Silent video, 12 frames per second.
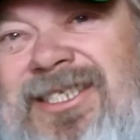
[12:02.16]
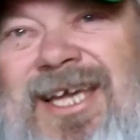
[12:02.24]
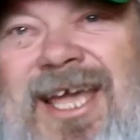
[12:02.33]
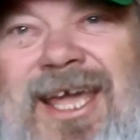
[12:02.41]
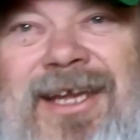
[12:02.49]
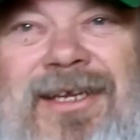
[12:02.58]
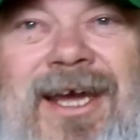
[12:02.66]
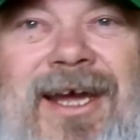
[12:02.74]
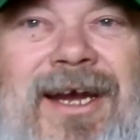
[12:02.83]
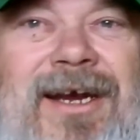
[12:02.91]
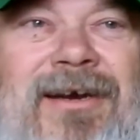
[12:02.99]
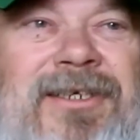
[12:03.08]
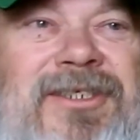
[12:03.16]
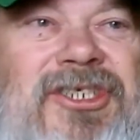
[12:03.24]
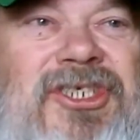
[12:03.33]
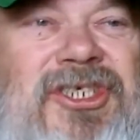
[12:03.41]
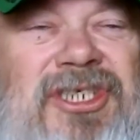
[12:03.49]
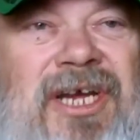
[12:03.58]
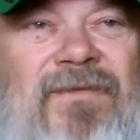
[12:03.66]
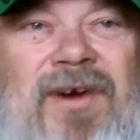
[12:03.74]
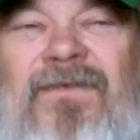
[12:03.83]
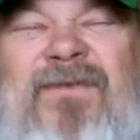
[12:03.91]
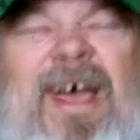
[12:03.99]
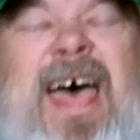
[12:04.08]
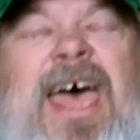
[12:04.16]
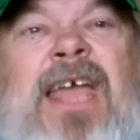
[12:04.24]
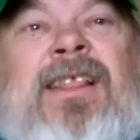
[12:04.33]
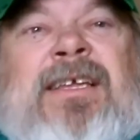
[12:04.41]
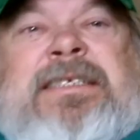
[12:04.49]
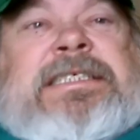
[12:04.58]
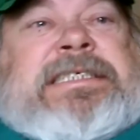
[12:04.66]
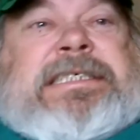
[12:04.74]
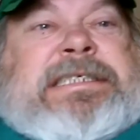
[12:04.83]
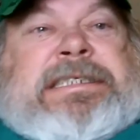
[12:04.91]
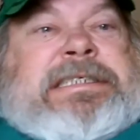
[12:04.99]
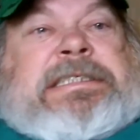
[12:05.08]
laid there and shivered violently.